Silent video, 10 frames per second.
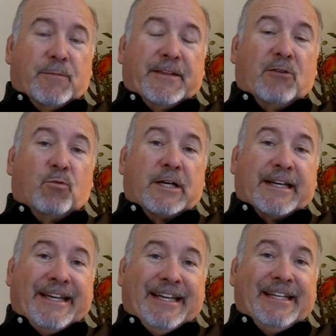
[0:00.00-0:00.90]
them and then work
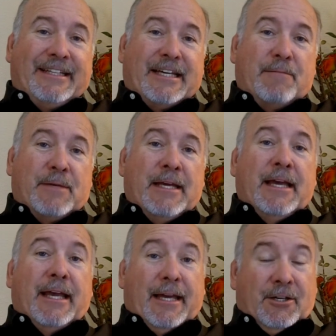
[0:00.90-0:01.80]
at healing them
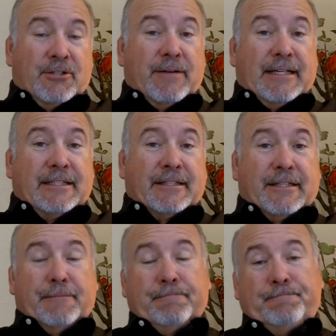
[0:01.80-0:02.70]
and correcting
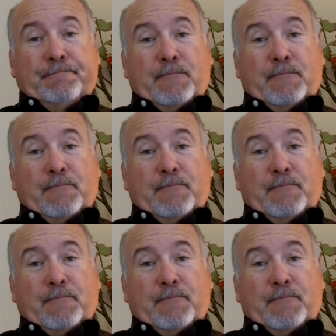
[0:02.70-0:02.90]
them.